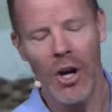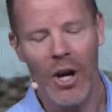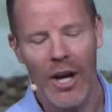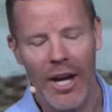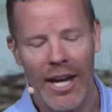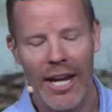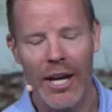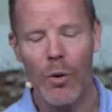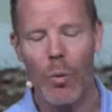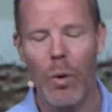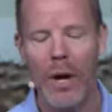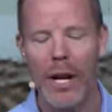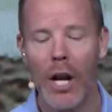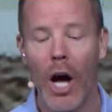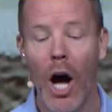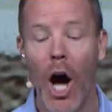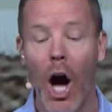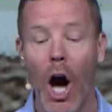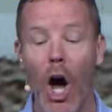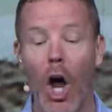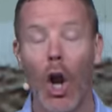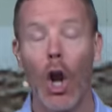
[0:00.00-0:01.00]
He went
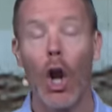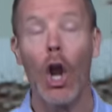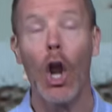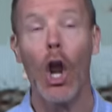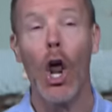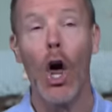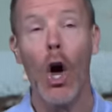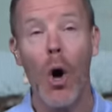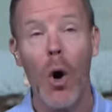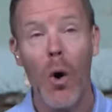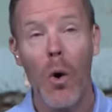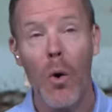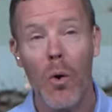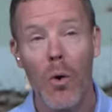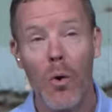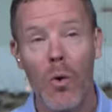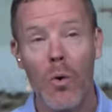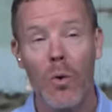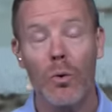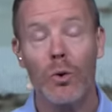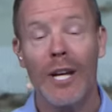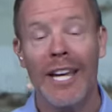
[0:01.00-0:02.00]

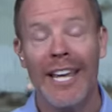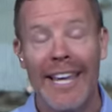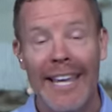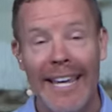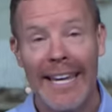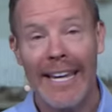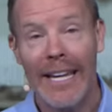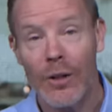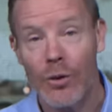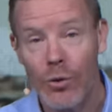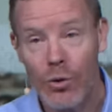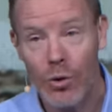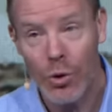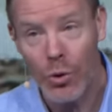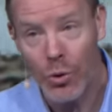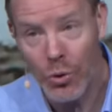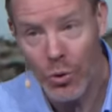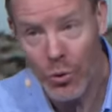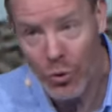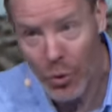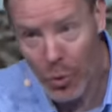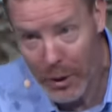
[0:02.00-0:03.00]
alone
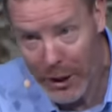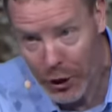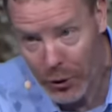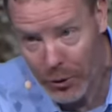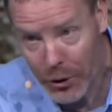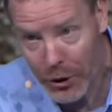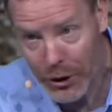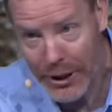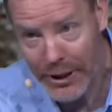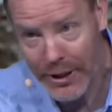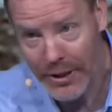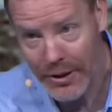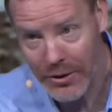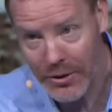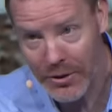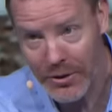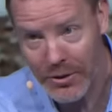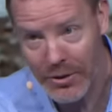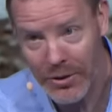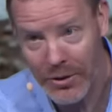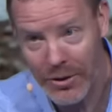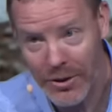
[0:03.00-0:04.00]
into the
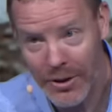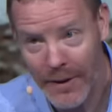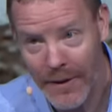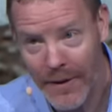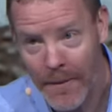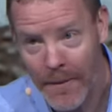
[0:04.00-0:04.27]
wilderness.